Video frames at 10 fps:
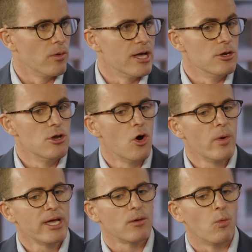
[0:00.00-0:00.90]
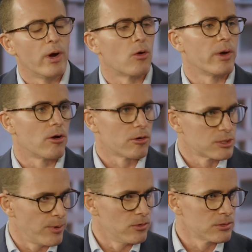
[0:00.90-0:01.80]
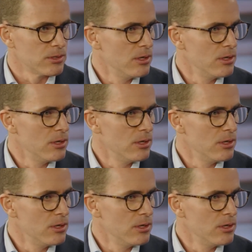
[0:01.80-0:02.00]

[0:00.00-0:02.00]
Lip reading: and knowing where we are exposed.